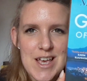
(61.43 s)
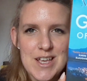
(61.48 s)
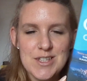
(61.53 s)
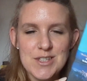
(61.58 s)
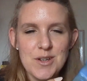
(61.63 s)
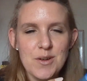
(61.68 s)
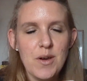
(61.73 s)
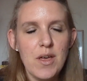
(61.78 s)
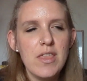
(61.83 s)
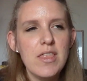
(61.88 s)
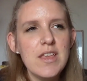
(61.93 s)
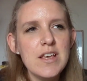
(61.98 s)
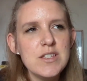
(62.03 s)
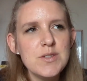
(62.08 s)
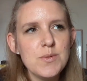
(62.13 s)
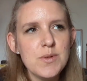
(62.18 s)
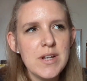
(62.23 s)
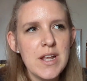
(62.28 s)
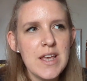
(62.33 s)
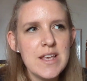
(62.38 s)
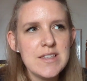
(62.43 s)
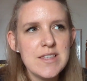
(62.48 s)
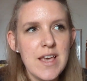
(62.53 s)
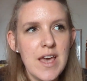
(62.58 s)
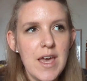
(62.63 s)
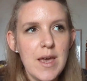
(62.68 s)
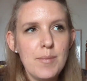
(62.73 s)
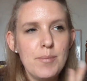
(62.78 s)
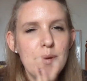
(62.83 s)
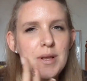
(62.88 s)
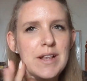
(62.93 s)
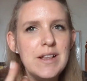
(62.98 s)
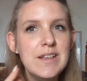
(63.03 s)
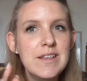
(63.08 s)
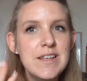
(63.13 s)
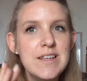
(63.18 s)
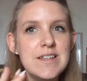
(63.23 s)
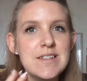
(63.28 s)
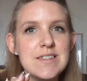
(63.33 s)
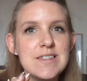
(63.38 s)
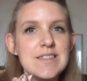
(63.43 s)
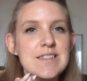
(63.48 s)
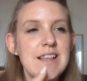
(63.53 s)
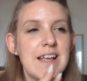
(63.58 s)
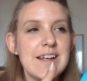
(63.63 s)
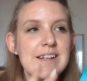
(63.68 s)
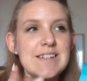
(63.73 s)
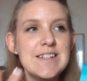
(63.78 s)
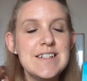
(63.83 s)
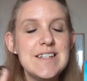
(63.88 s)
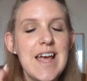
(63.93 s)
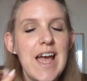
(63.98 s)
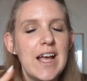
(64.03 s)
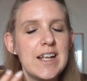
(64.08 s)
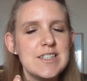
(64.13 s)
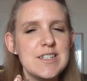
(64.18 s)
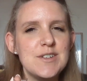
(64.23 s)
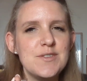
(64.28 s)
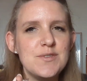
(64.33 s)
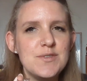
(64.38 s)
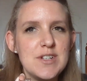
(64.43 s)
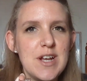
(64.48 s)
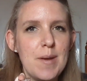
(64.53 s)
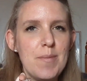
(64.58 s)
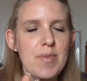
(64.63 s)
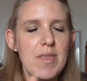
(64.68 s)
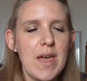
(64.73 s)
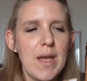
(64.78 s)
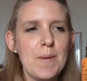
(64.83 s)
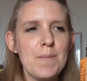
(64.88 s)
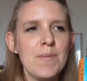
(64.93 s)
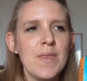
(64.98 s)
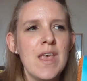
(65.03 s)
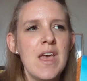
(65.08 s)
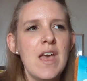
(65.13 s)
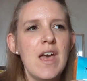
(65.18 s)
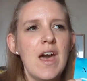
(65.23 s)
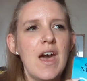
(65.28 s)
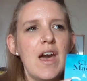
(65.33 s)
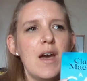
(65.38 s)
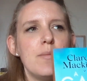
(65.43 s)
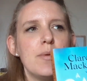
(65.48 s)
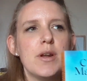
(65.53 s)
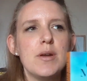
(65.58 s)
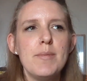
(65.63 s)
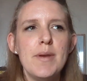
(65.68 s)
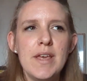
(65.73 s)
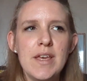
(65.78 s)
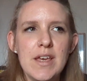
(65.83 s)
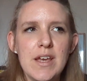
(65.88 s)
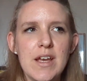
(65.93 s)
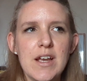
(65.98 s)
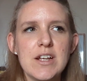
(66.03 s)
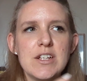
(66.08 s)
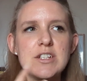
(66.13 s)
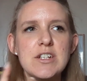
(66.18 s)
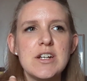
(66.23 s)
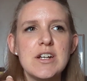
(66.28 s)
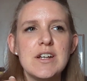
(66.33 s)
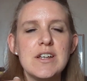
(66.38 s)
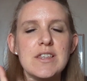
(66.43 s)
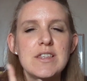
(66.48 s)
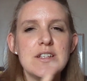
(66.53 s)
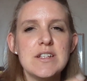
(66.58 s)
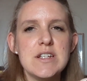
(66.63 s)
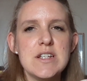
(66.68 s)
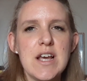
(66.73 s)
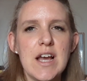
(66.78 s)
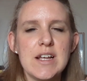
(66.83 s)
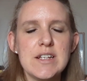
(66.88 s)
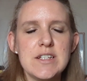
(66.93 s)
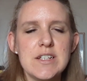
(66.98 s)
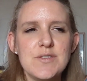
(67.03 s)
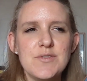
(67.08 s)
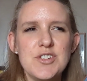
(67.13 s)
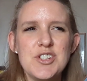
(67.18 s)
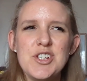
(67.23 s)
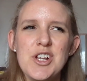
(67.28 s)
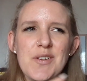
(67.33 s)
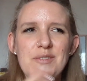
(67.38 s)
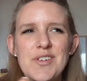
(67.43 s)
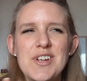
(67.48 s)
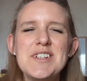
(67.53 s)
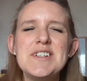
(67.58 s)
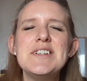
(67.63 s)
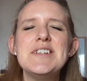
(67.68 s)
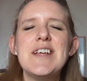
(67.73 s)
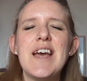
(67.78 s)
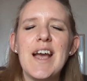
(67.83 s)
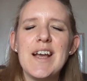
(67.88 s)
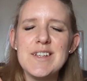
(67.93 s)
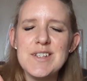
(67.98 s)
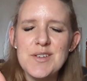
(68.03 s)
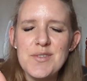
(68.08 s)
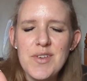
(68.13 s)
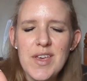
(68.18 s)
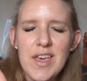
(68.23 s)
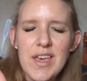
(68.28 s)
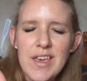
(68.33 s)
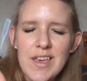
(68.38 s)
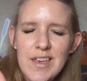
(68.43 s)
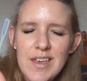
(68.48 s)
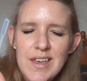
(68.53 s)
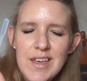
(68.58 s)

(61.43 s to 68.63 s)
So this one is a police, like, detective type thing. But our main character, the detective, she's not very detective-y.